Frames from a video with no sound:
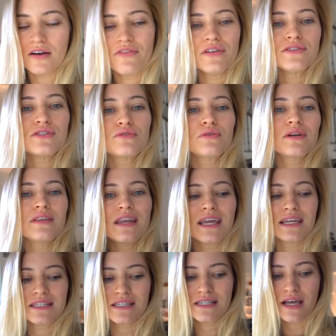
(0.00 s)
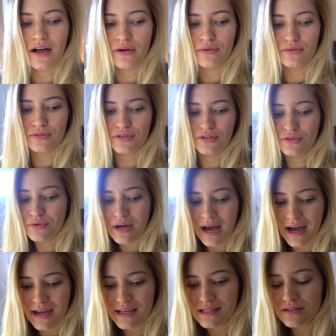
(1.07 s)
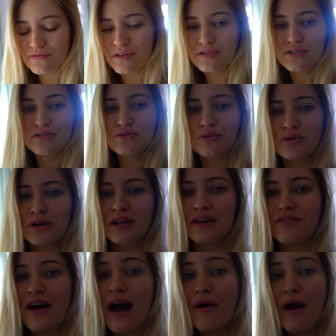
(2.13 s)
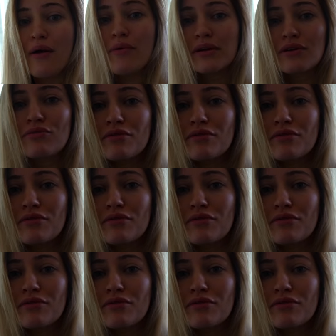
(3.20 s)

A fun story that I get to tell you guys, a fun story of how I want to